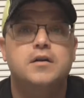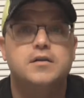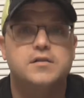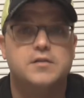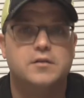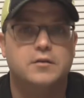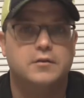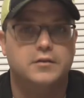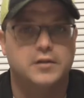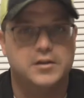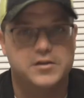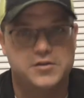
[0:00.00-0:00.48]

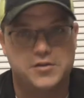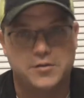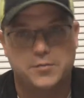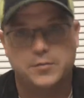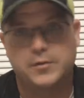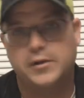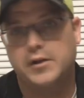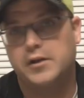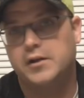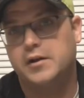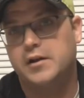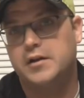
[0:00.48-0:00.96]
So unless you're
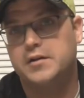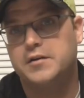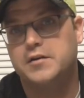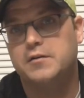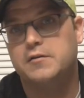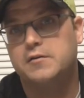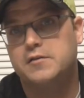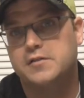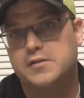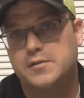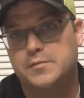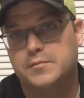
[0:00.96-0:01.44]
planning on
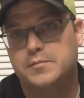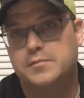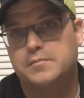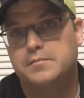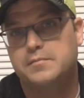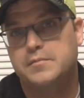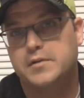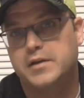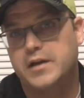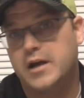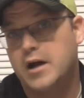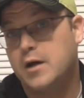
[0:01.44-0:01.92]
doing
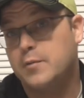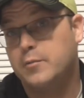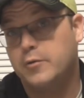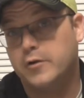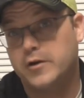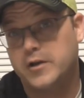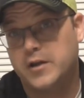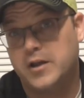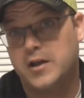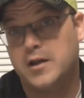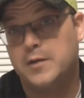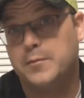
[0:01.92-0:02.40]
some
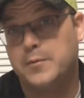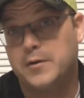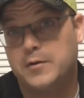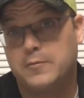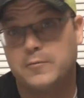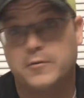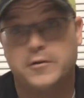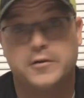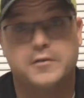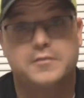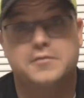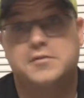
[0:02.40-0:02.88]
cowboy
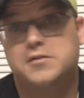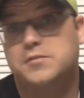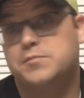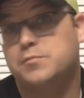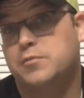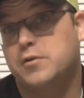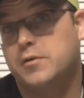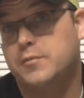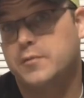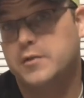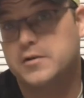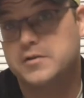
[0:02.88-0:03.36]
camping where you're
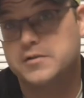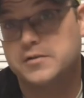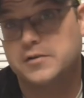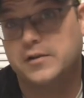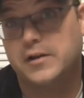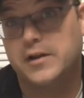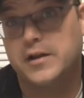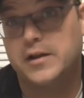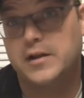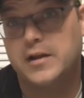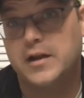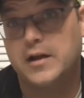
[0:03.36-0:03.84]
just pretty much
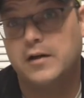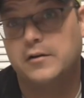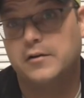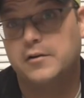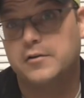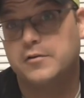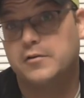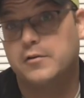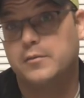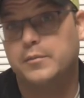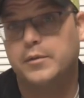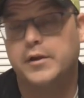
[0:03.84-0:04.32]
laying out
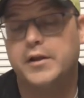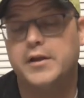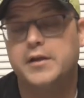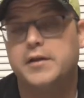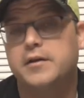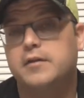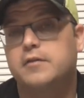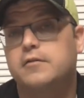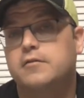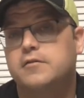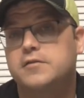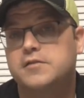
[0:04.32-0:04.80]
under a
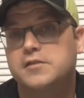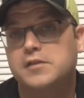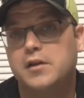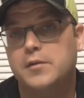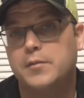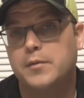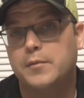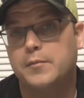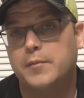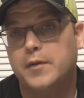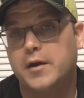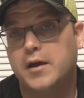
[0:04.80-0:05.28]
blanket or a
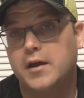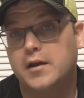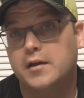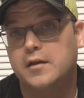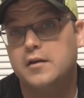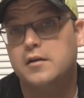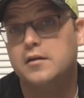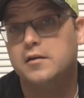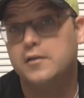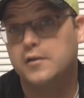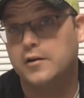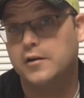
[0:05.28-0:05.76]
sleeping
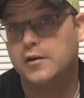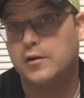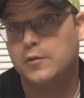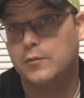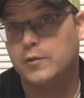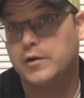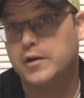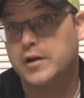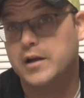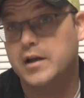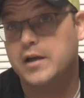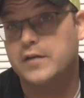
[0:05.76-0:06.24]
bag, you're going to
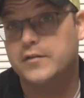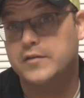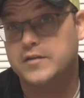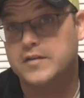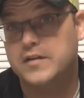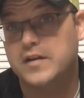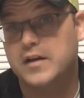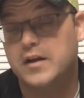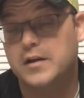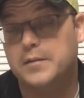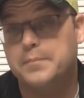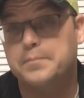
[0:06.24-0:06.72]
want to have a
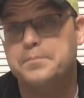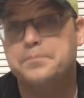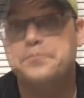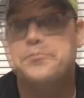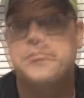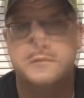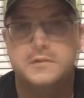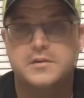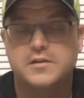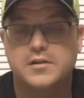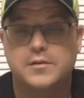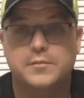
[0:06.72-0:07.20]
tent.
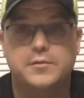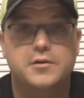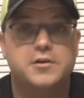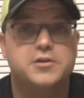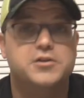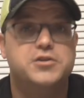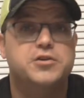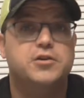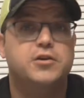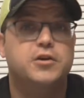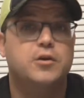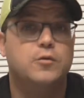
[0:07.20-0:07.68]
So I'm going
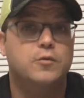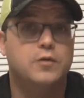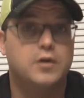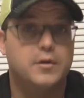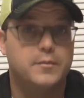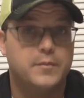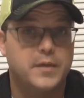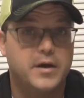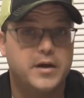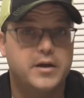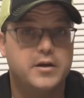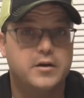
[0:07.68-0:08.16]
to show you one
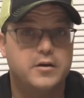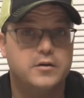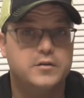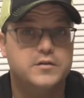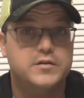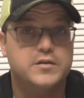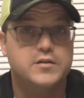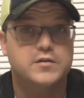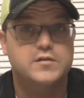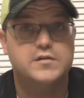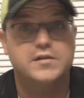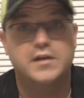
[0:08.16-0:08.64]
of my
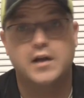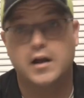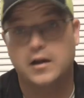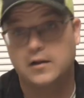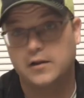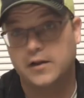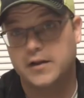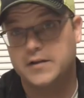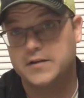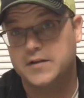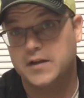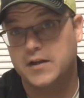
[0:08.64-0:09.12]
go-tos that I
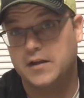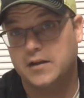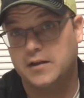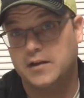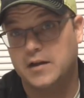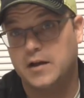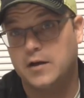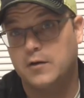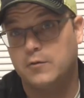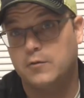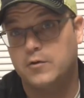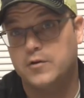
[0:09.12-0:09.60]
like
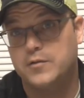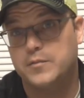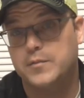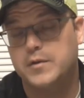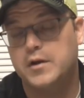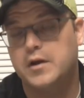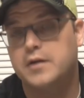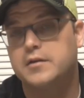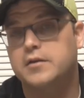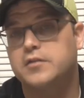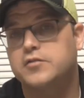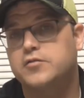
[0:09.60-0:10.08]
taking out with
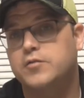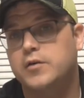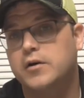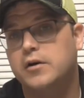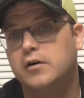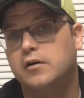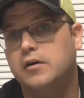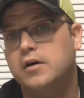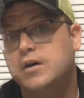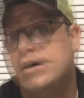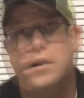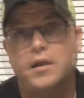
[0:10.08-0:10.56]
me on the
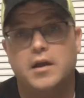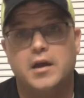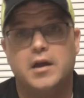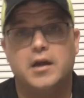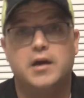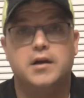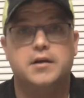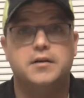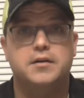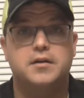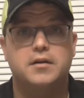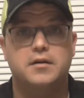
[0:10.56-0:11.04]
trail.
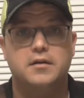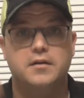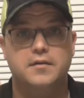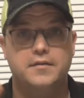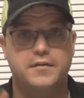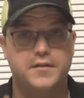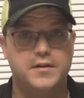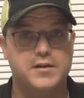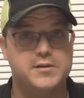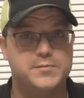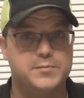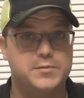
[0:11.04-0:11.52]
And
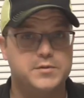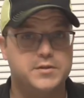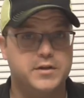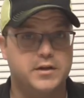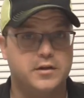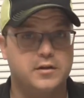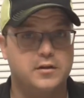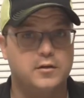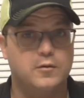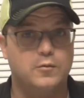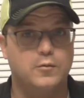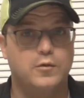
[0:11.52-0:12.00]
this
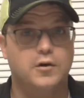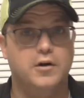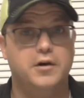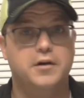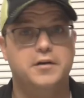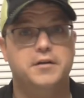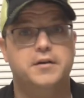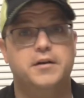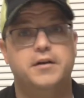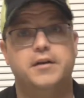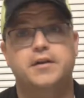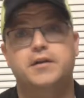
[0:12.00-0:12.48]
particular
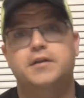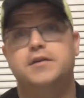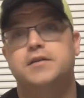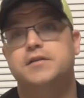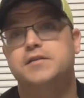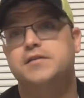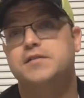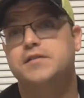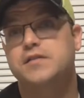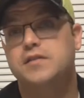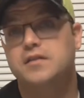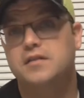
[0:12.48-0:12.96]
one
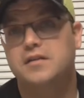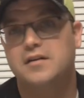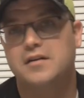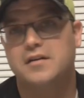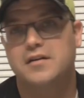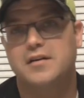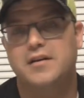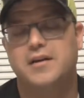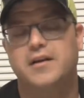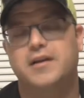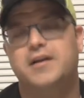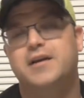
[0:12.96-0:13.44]
is,
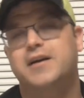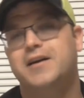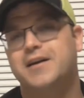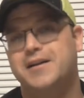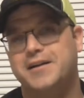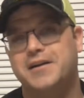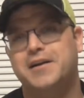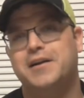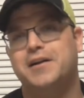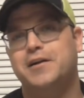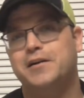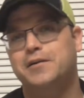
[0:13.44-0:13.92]
it
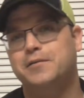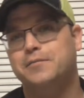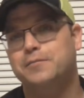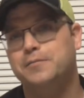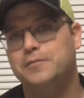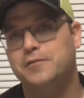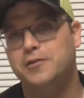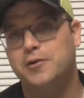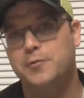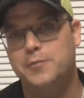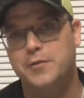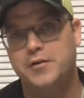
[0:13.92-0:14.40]
kind of got a
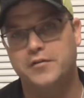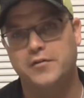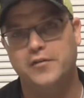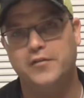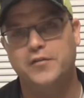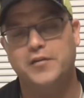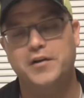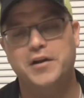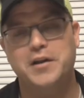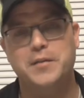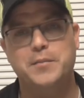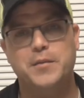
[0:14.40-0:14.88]
little bit of a
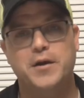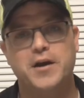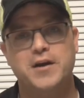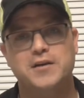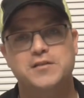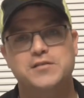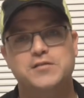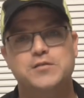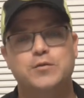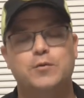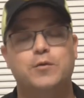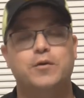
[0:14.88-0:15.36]
funny
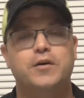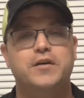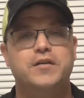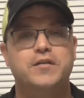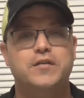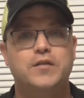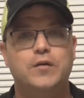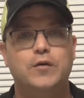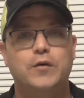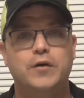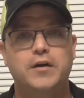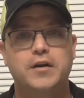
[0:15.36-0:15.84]
backstory
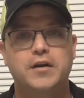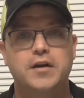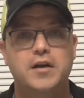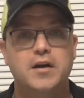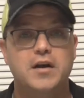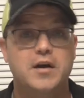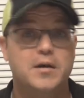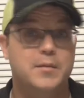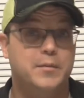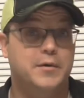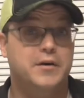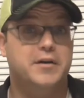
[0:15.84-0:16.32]
to it,
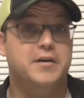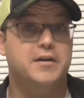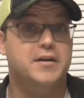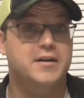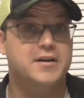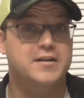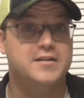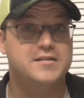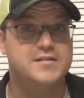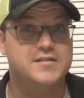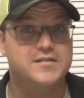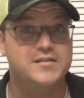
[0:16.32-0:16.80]
but
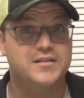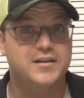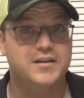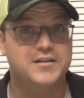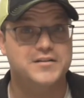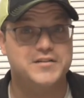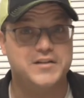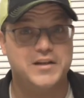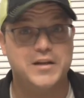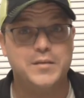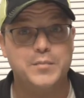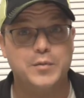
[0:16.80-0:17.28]
it's a
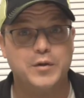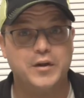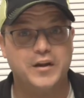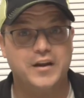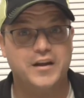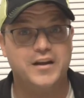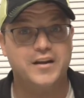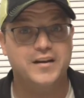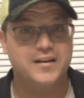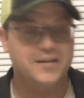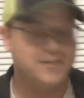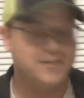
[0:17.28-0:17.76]
teepee.